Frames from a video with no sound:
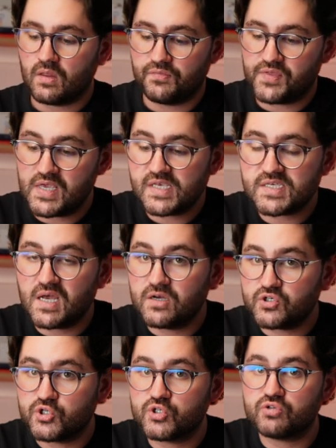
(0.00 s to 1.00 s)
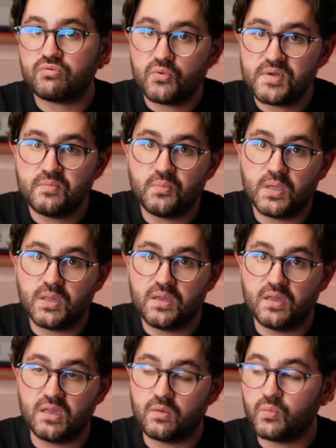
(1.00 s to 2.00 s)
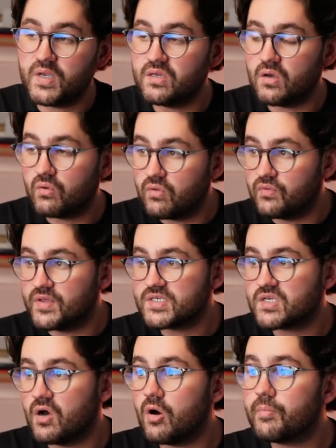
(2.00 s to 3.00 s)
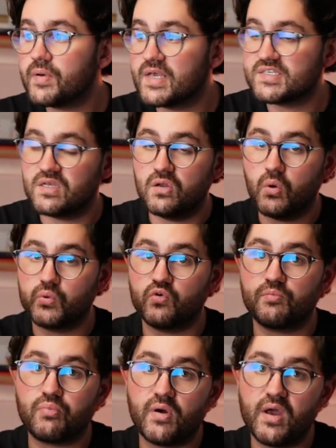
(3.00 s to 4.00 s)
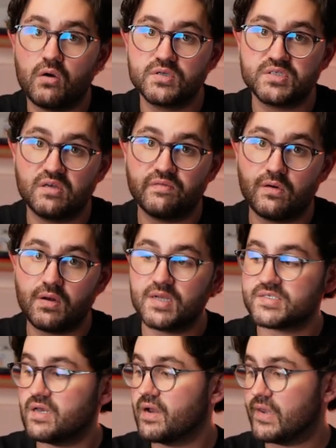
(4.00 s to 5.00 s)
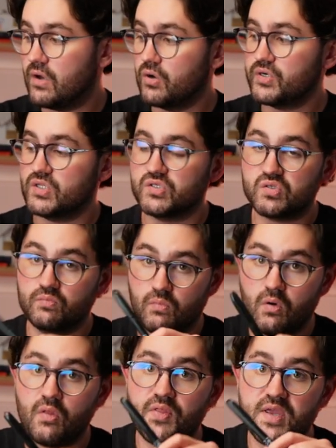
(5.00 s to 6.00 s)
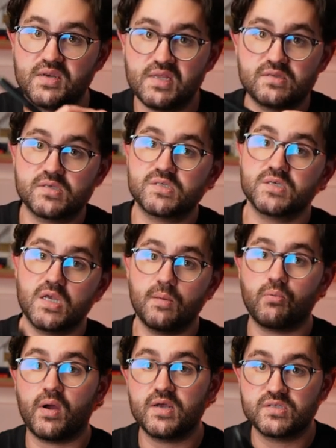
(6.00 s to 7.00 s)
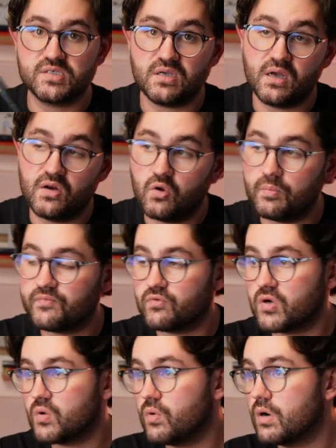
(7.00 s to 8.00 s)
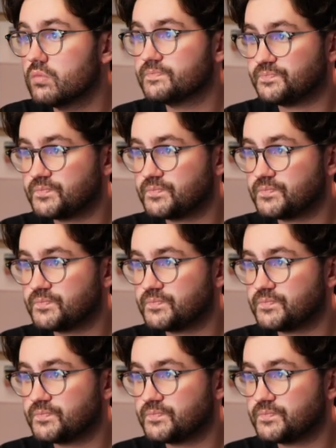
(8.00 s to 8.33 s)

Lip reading: These aren't just thrown in willy-nilly. We know that this copy is in order of priority for our target audience and what they need to see prior to signing up for a quote.